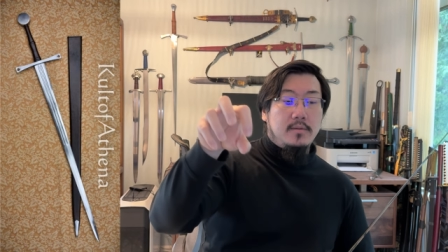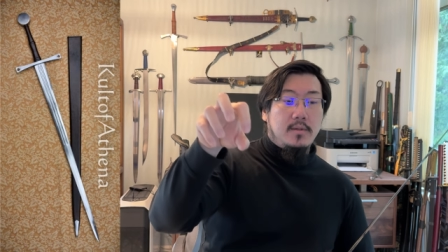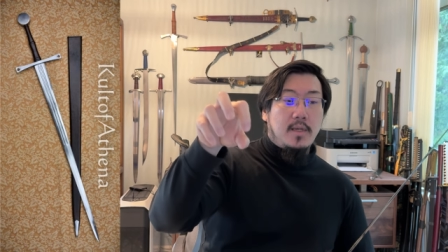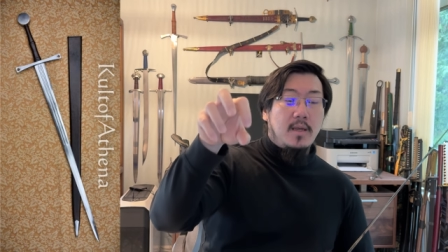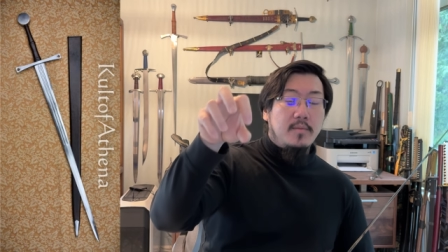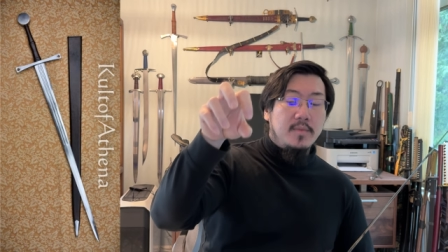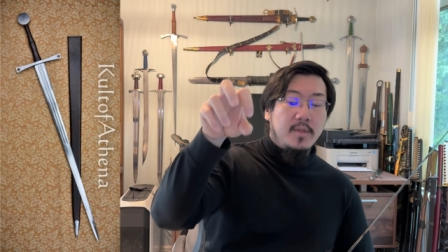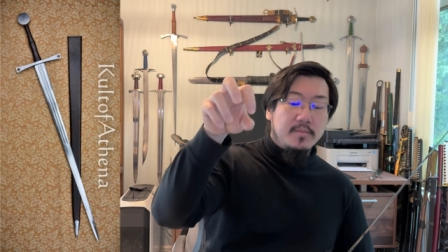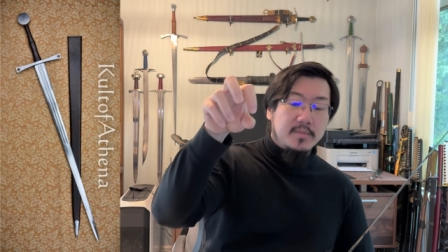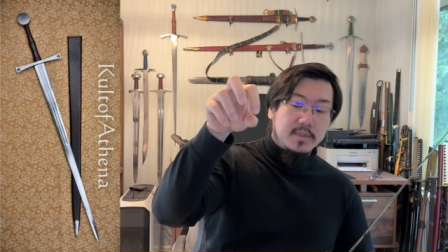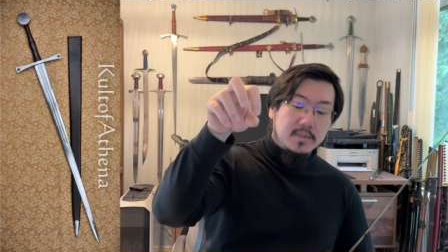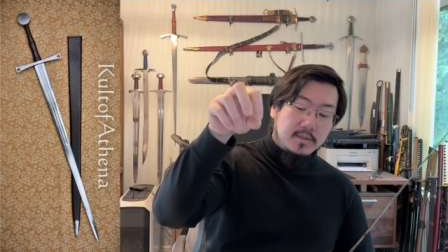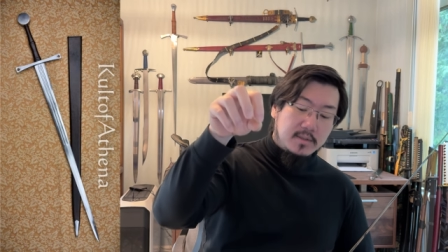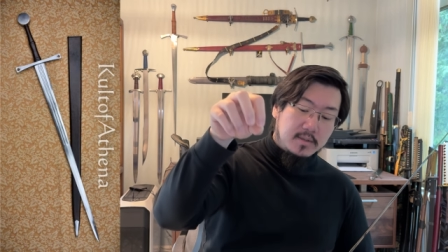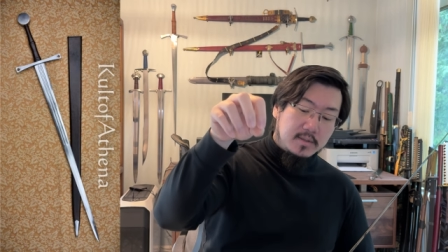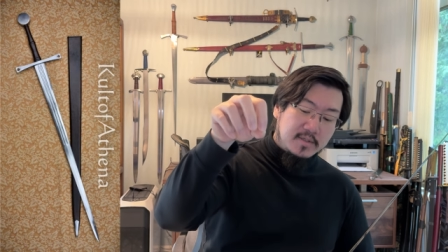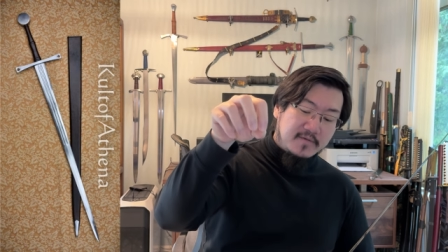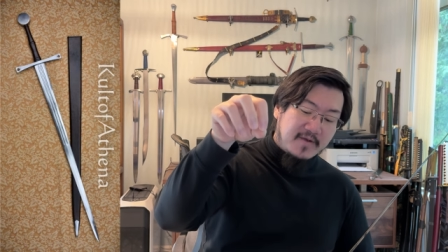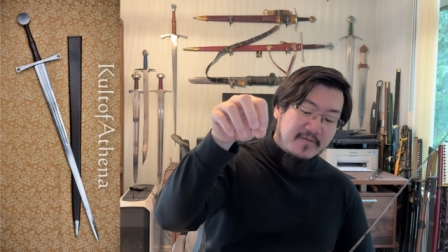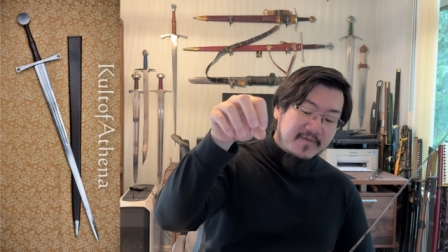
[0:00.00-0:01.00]
I'm
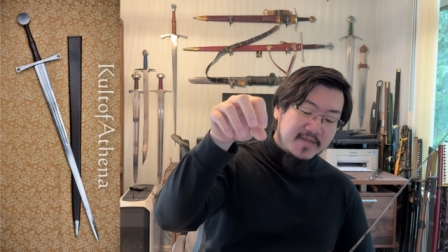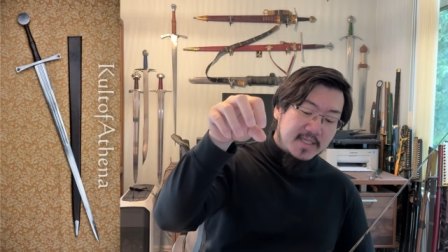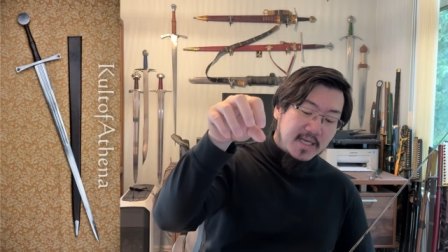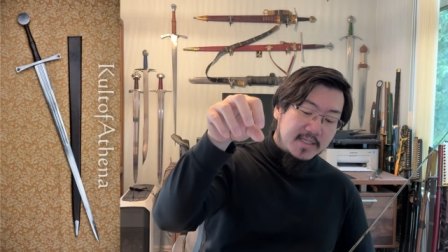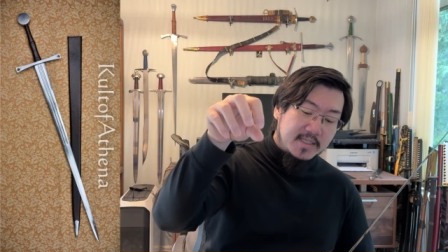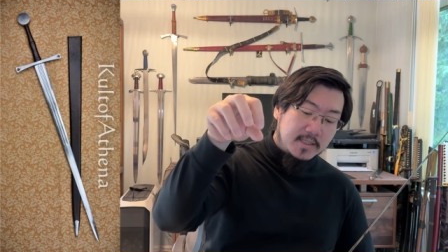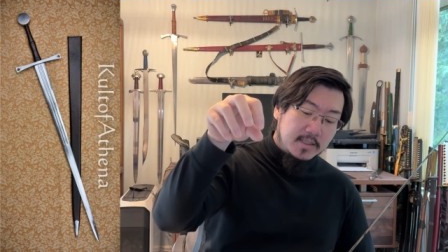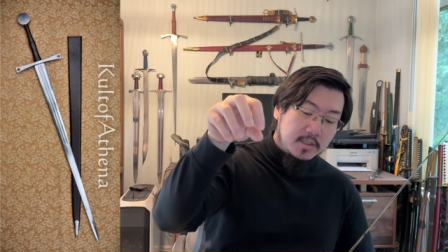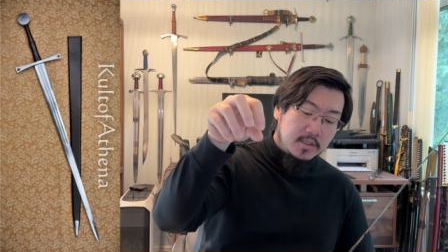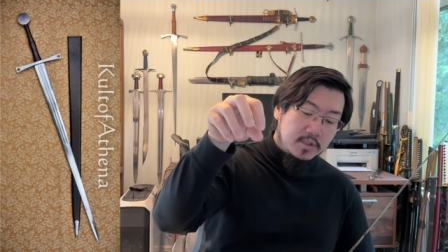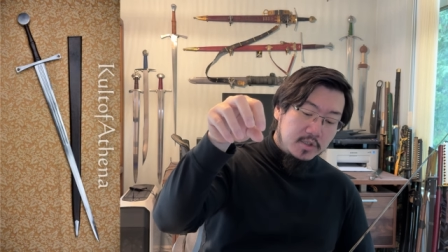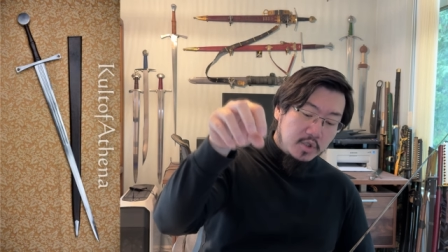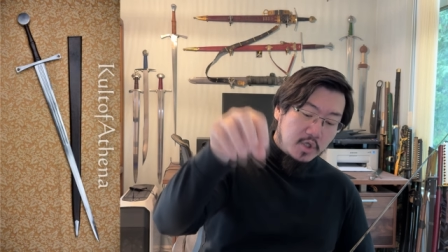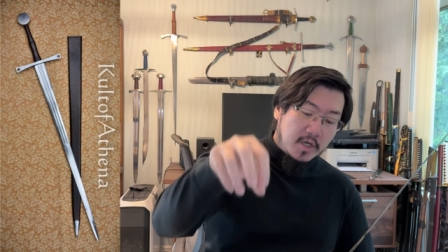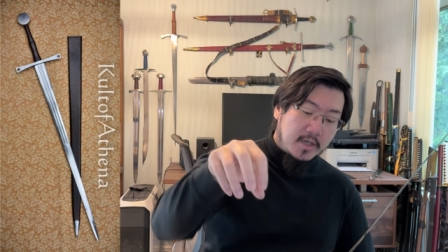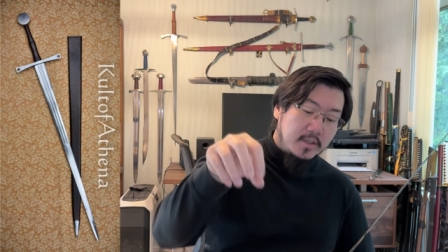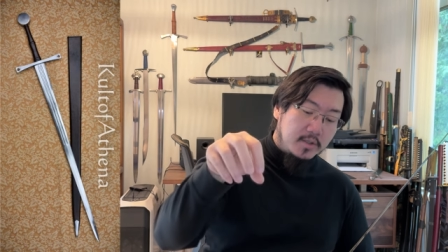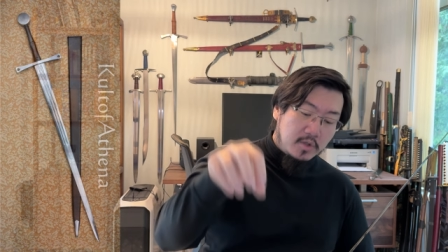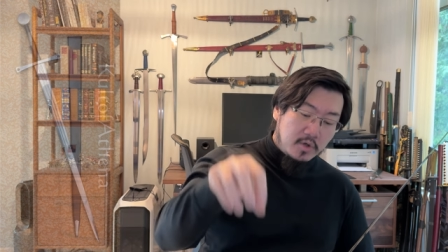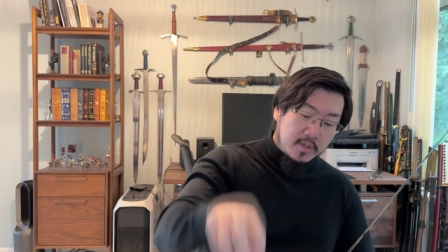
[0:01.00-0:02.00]
emphasizing
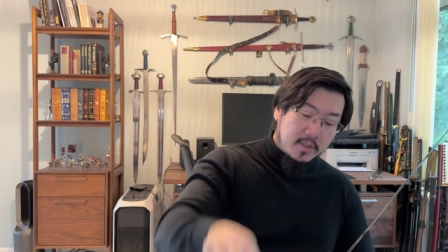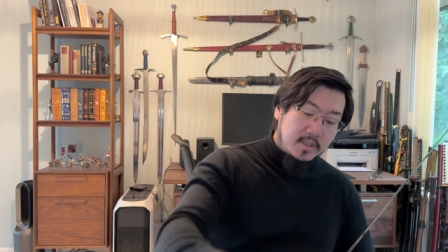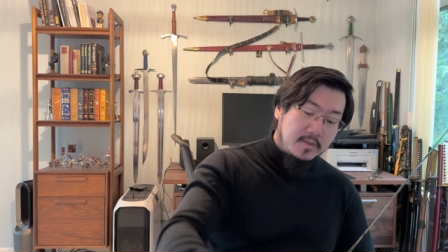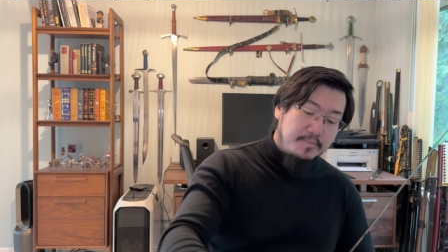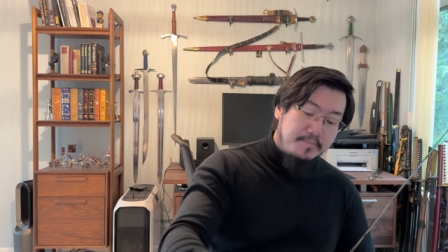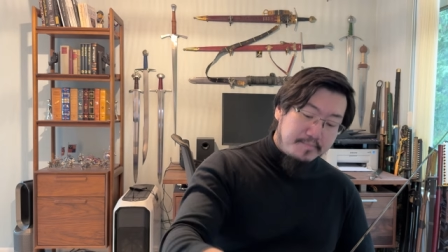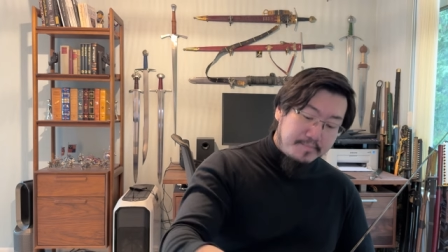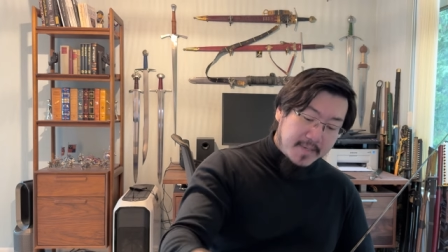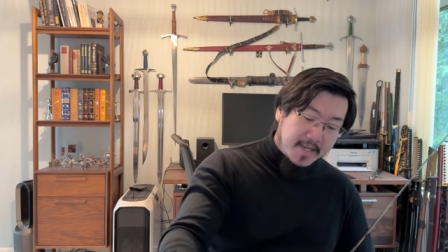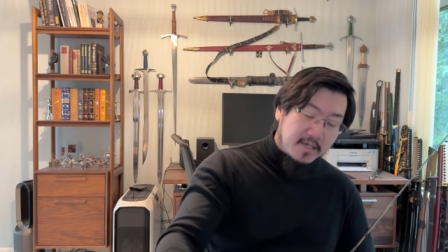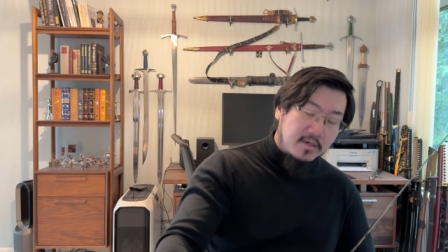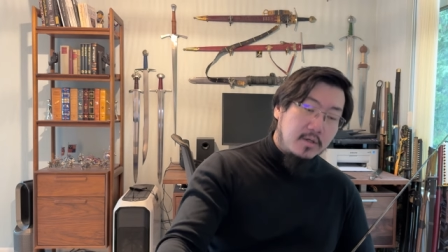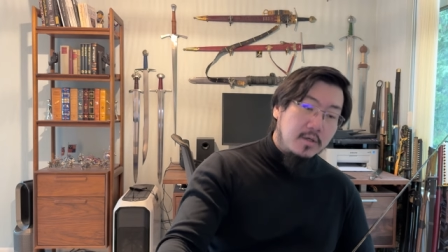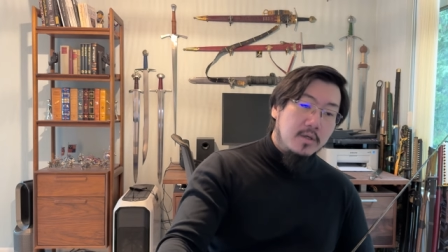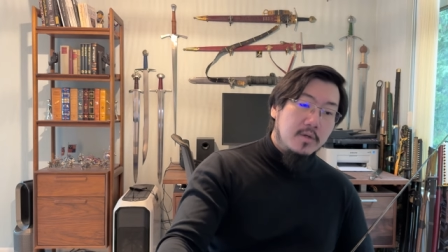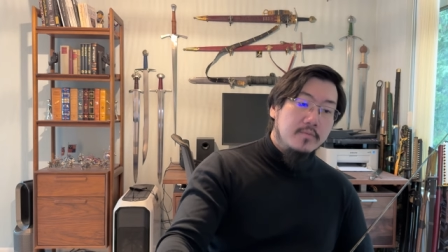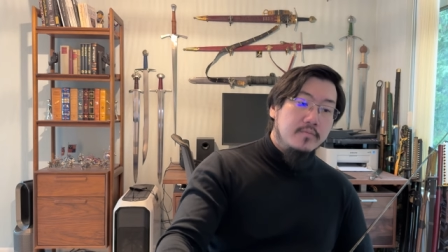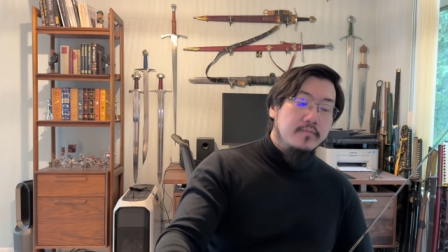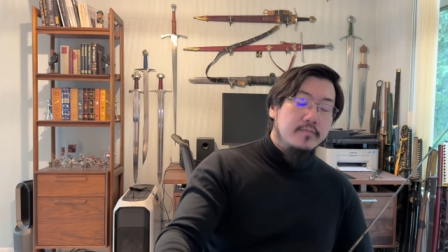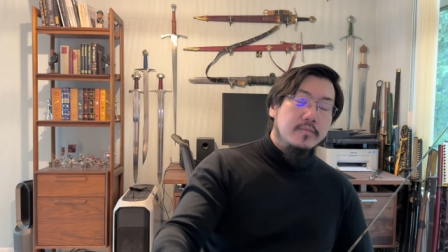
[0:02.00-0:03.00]
look, look better